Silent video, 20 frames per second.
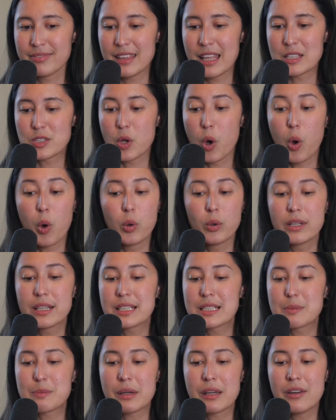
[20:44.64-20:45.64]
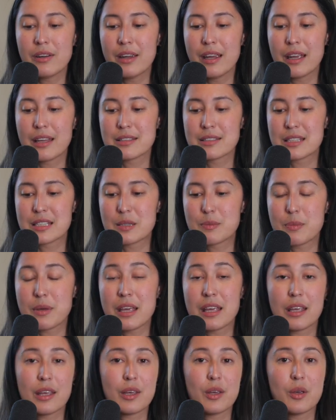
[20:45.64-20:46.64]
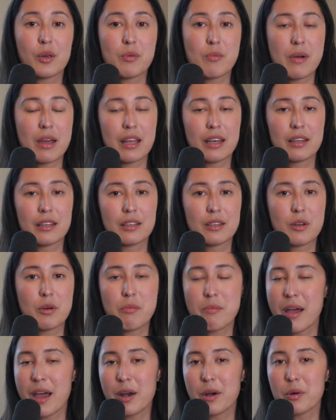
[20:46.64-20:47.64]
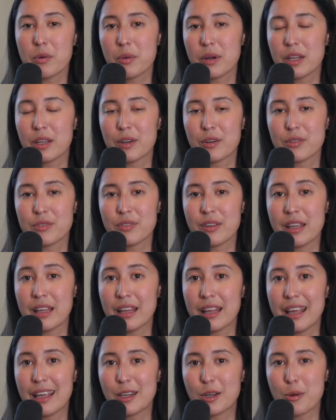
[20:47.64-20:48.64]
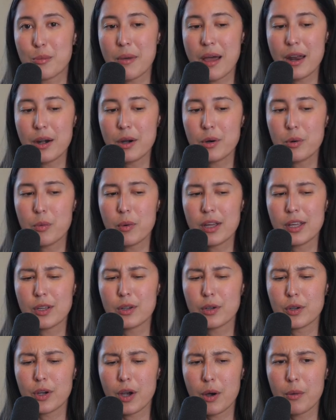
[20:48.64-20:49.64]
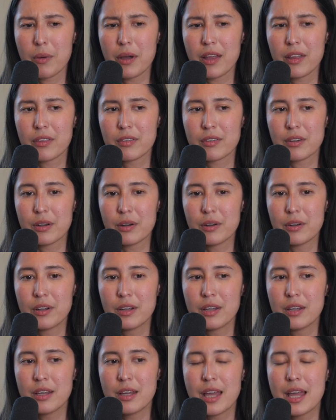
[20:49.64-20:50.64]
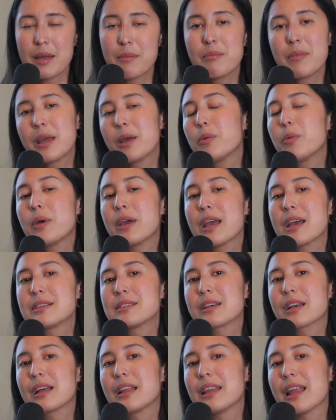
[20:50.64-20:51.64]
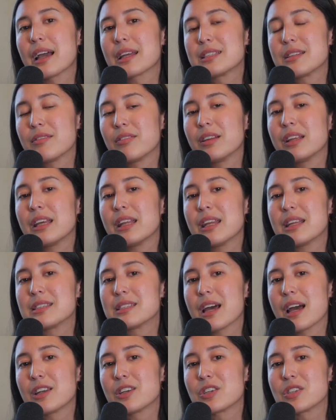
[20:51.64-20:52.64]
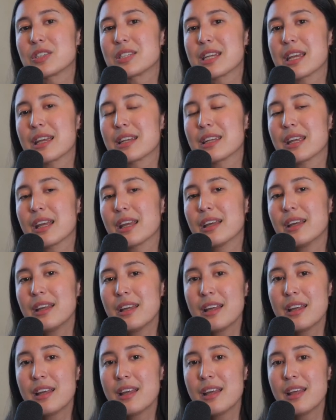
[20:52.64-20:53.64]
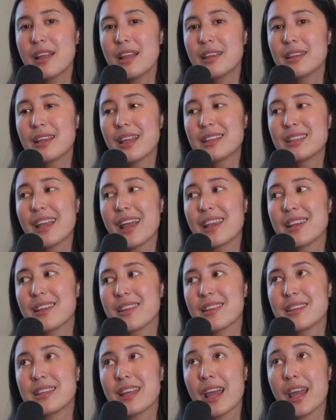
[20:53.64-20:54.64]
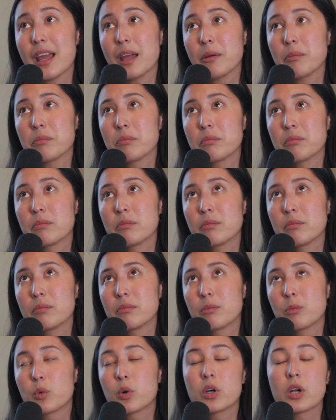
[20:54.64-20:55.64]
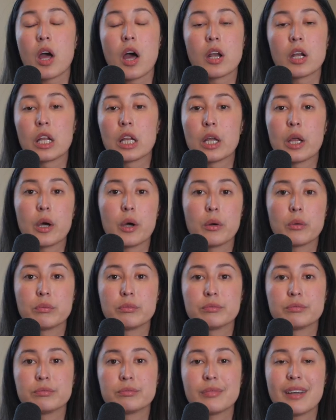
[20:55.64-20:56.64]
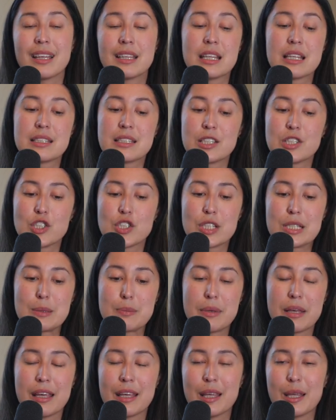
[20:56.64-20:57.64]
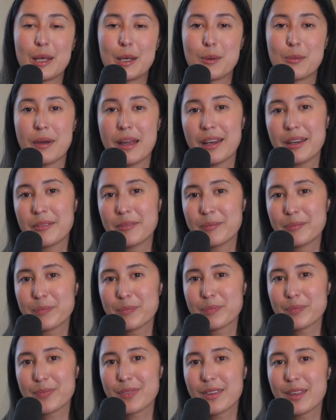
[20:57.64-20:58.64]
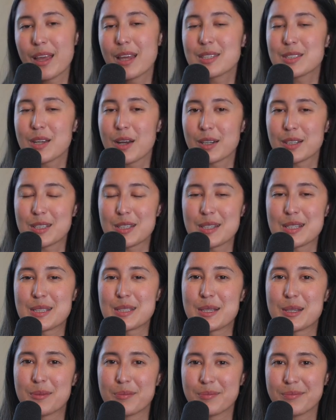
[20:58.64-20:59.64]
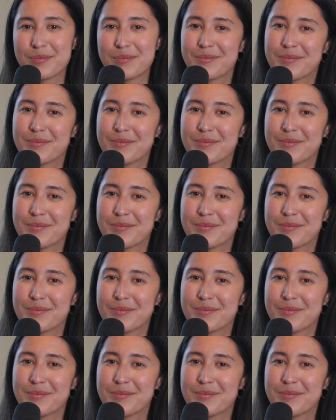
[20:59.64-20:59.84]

This whole experience is being human, no matter what you're feeling, no matter what you're going through. And may we as a collective lean into understanding that at the end of the day, we're not alone, and this is just being human. I'll talk to y'all soon.